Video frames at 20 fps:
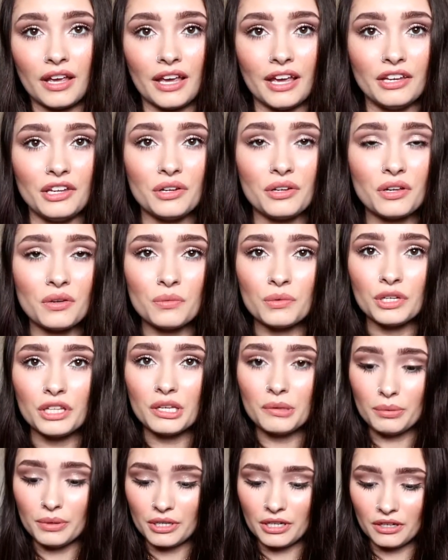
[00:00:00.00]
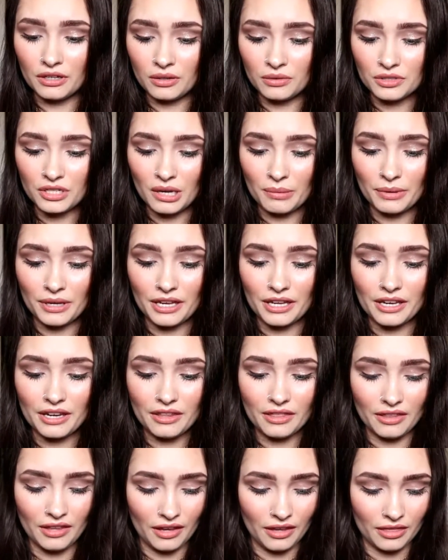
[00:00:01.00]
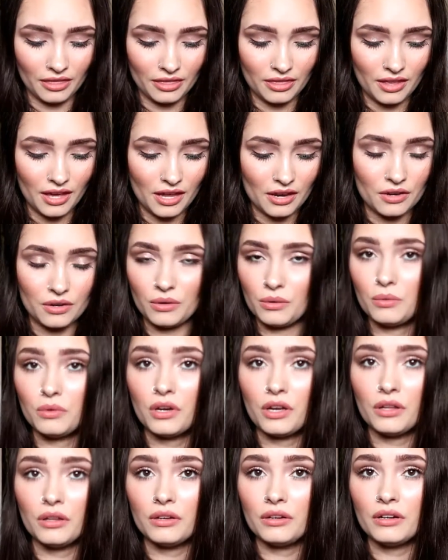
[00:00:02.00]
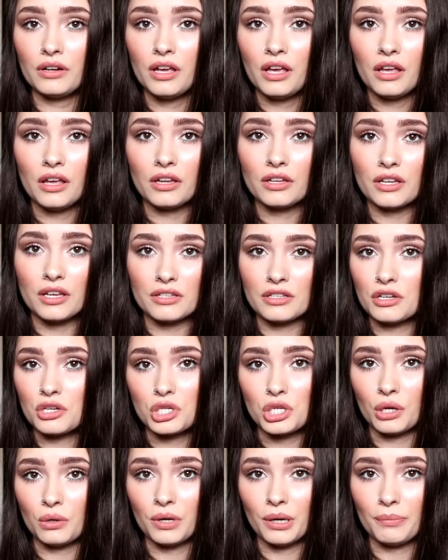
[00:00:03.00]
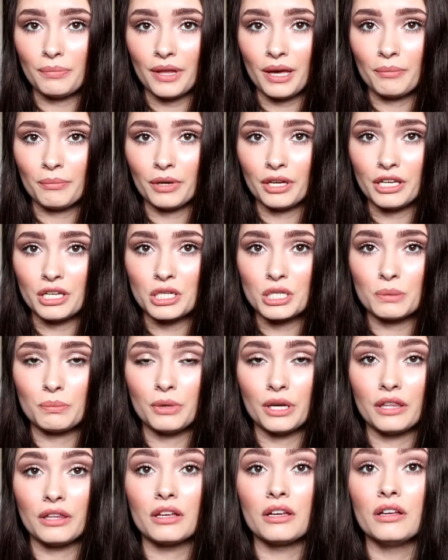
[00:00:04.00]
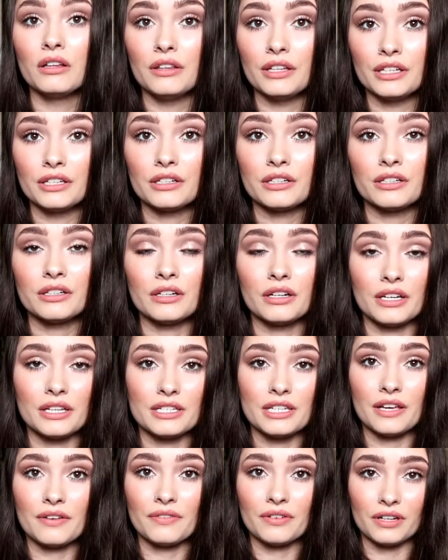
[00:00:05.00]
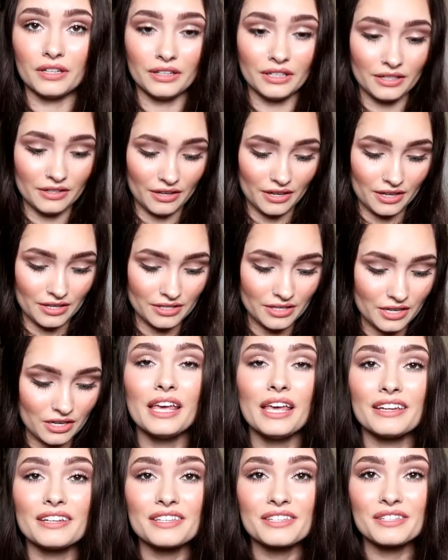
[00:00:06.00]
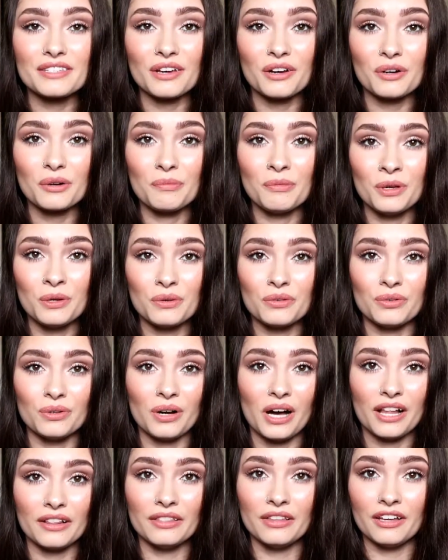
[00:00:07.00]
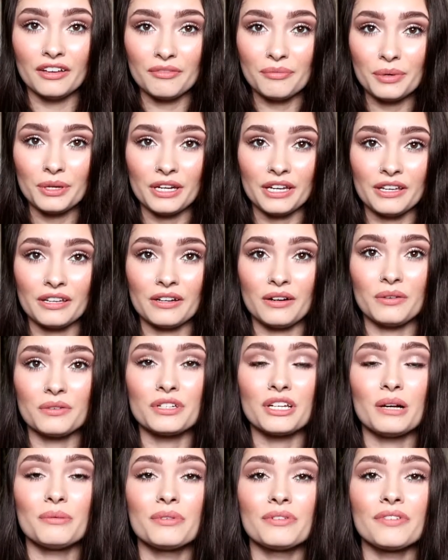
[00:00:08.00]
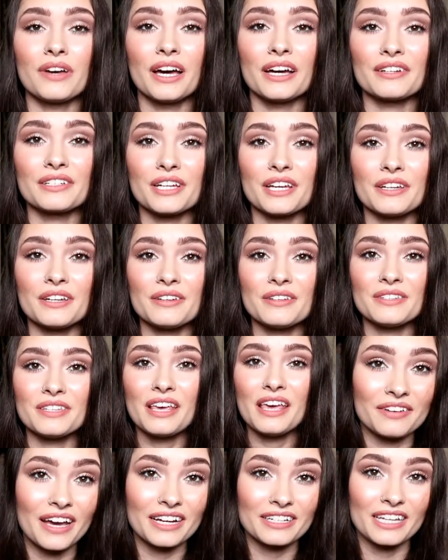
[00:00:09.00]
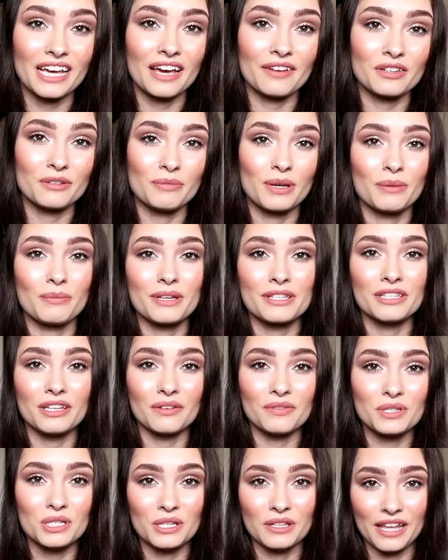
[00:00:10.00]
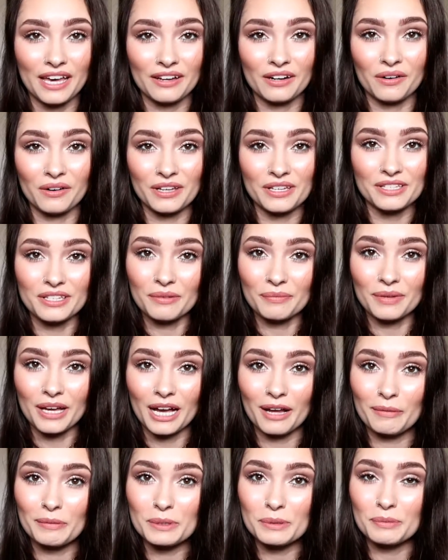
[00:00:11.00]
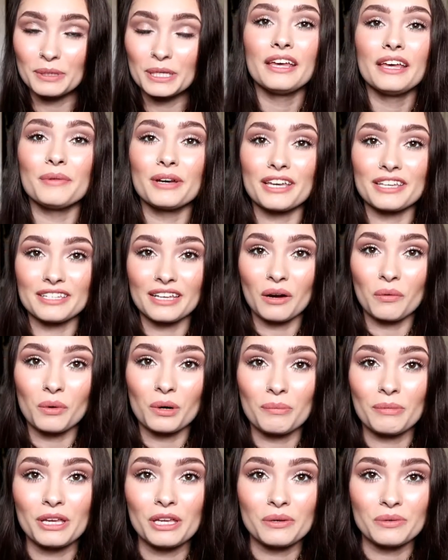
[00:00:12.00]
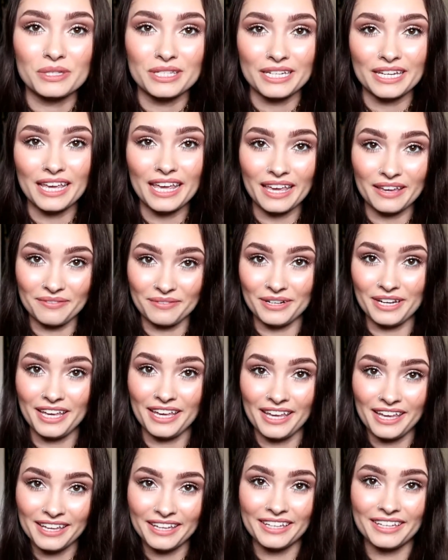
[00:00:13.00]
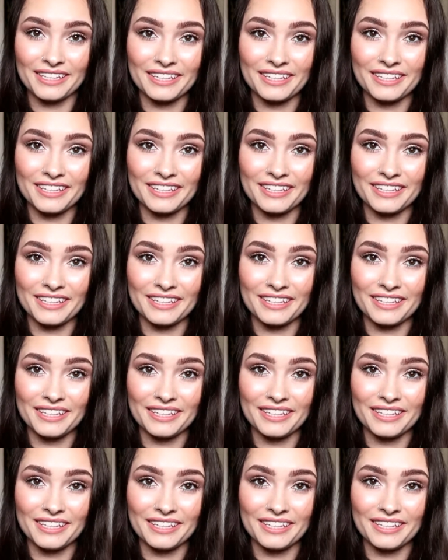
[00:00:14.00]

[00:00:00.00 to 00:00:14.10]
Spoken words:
And you can really put it on top of anything. That nude color doesn't show up that much, but the glitter definitely does. It is so beautiful. I love putting it on top of eyeshadows. In fact, I have to make myself chill out on it sometimes because I want to be using it every day.